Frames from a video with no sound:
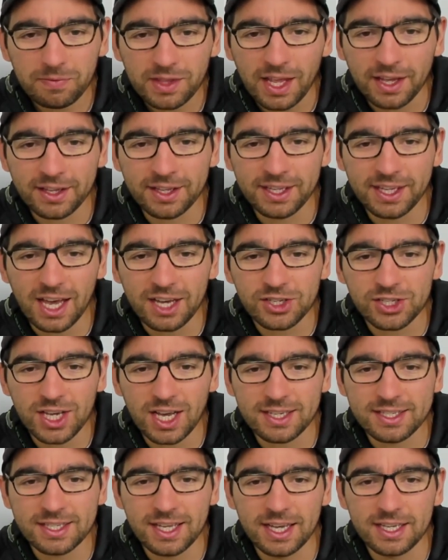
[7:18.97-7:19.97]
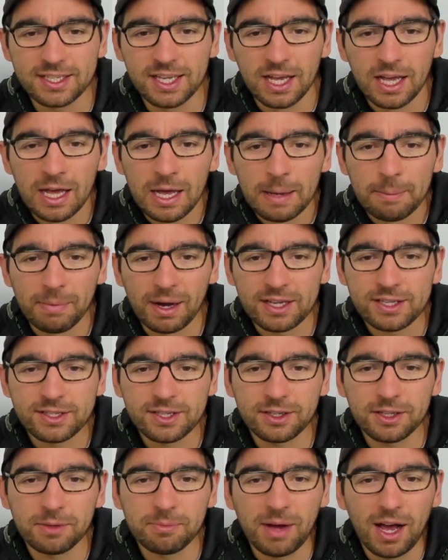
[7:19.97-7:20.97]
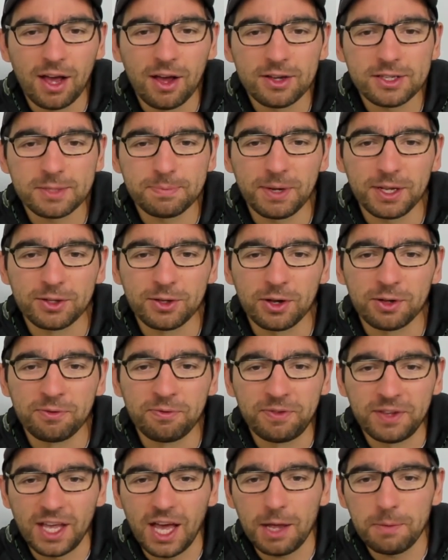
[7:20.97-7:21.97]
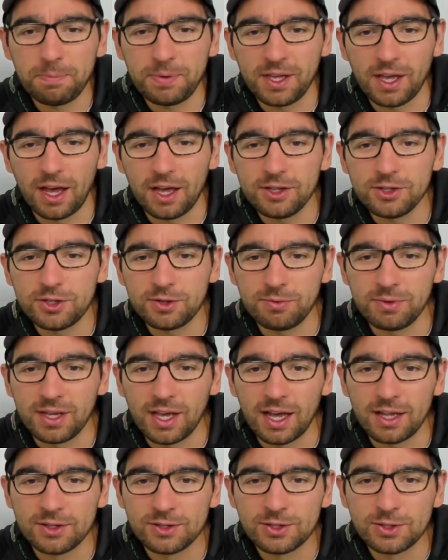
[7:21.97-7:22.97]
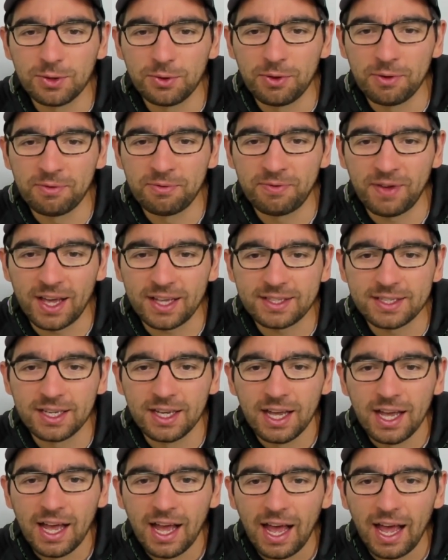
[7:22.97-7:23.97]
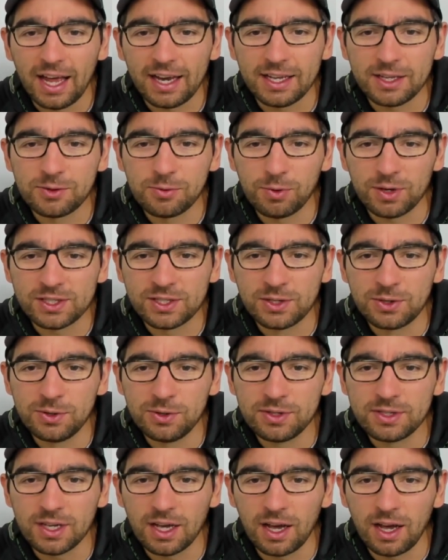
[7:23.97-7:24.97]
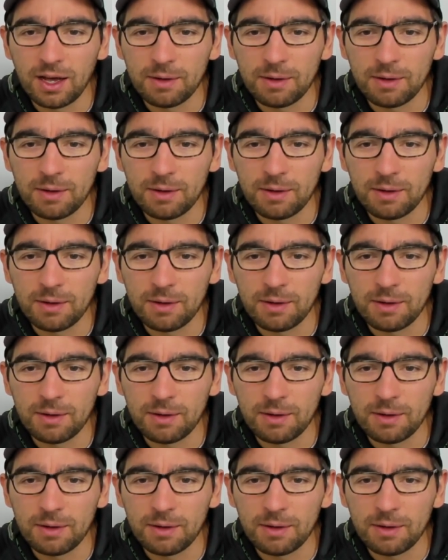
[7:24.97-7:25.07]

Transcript: Yasha says, my son and my husband got VIP entry and saw the vet and it was good.